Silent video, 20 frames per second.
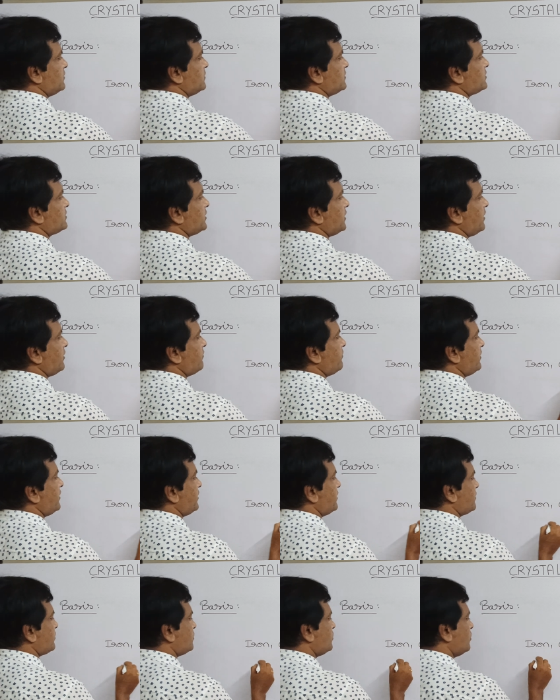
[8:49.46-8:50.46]

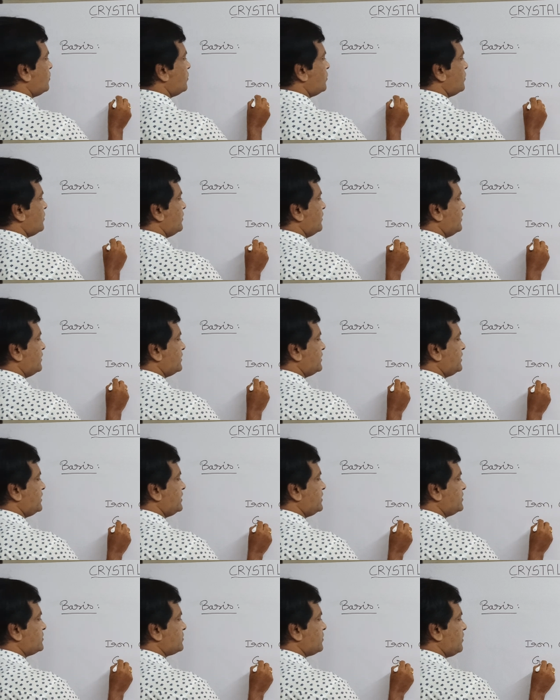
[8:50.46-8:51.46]
silver, gold,
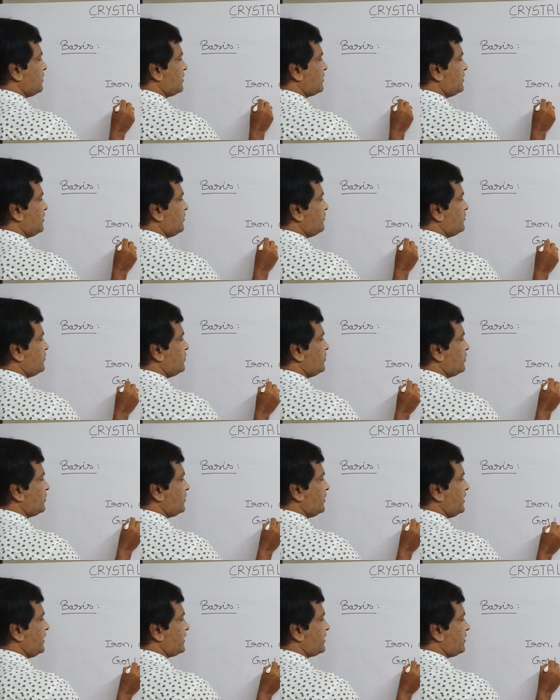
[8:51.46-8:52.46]
these are the
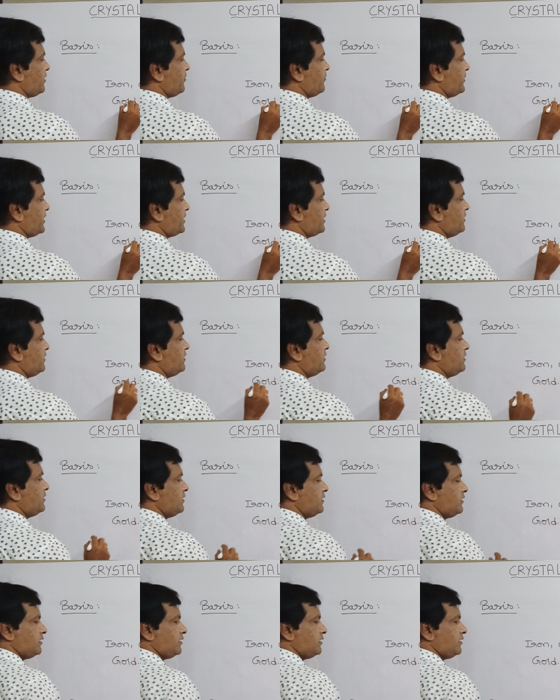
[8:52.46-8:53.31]
monoatomic,